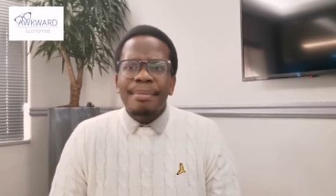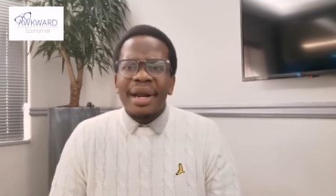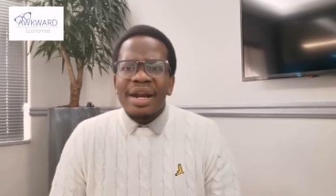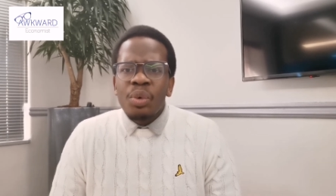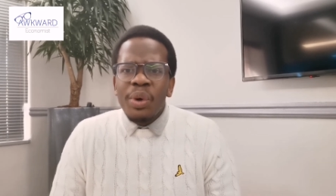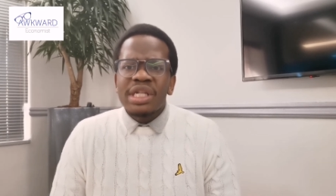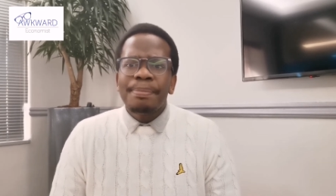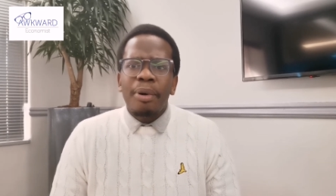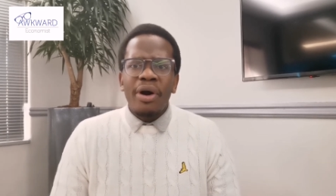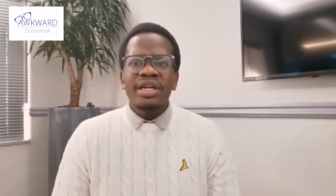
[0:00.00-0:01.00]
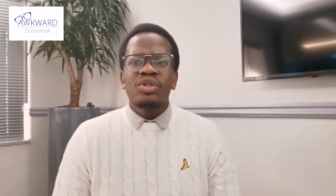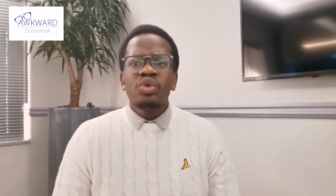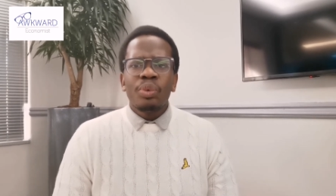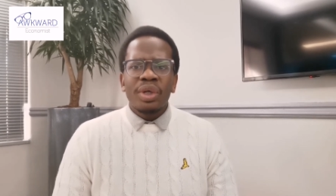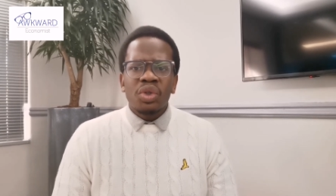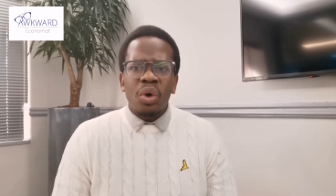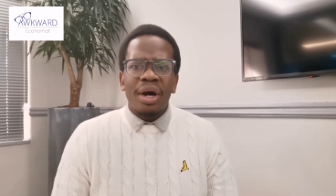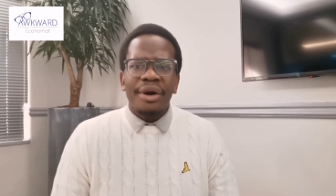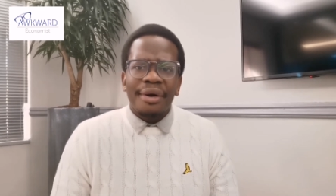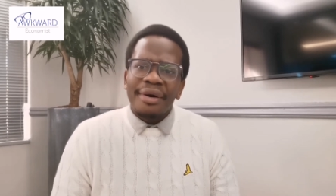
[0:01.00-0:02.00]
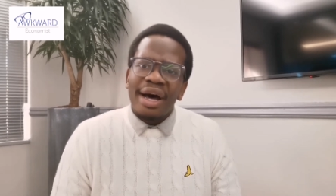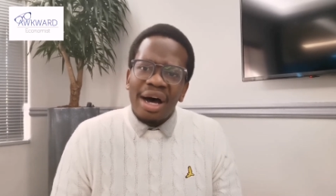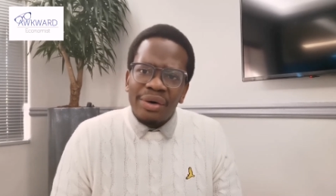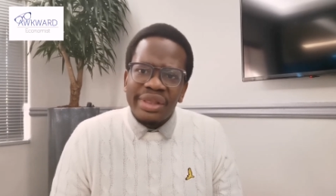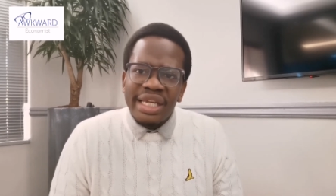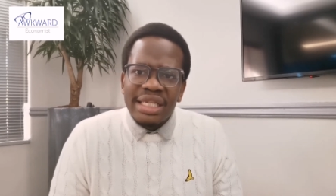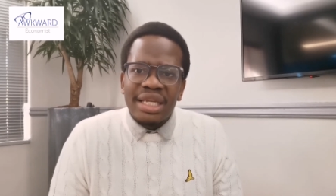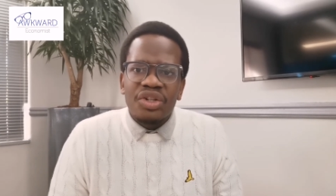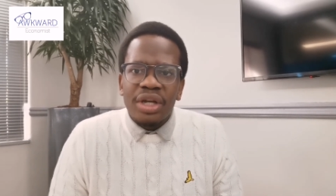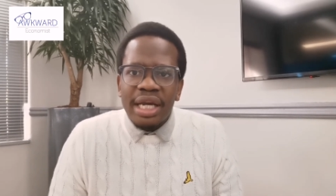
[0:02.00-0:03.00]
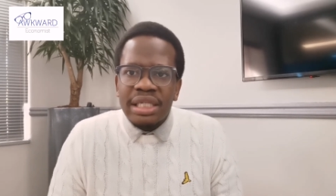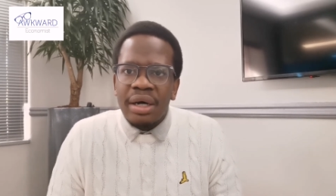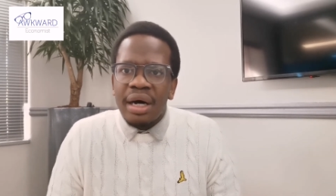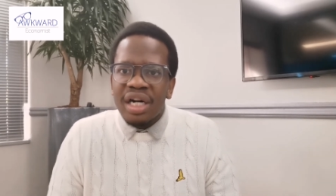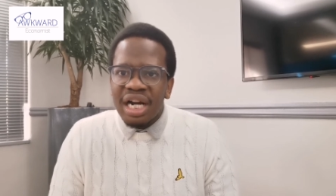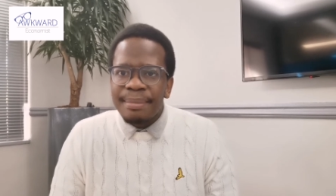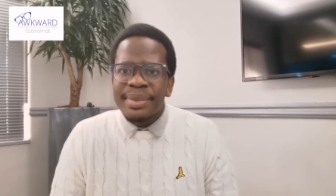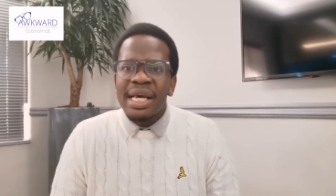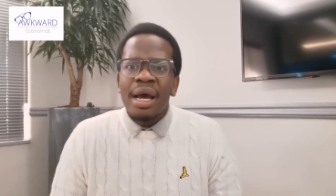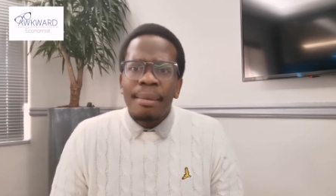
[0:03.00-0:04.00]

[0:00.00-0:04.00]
but at which point do we talk around how these educational outcomes